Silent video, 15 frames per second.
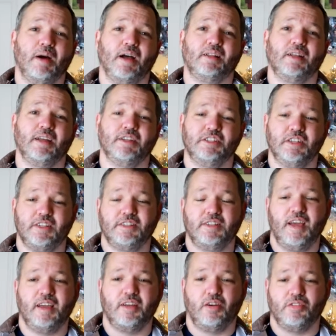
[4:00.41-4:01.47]
mile and just
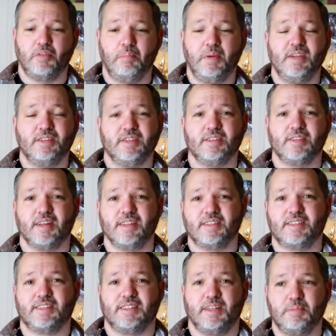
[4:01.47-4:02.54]
take all the pieces and
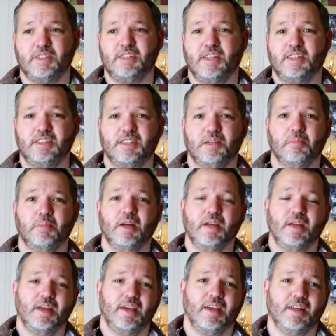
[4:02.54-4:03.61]
slip stitch them
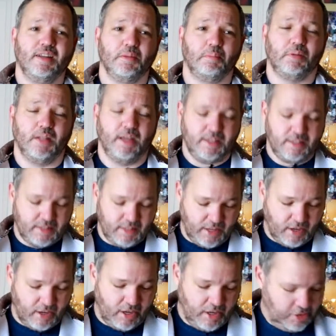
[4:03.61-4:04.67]
into place,
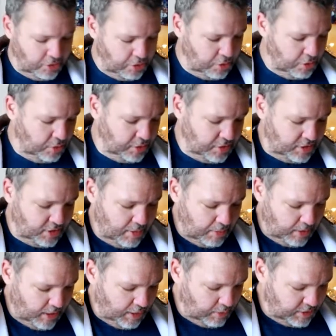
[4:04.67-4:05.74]
like onto the seam
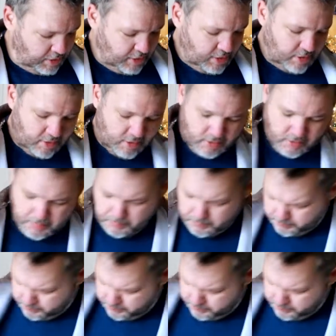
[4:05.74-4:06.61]
allowances,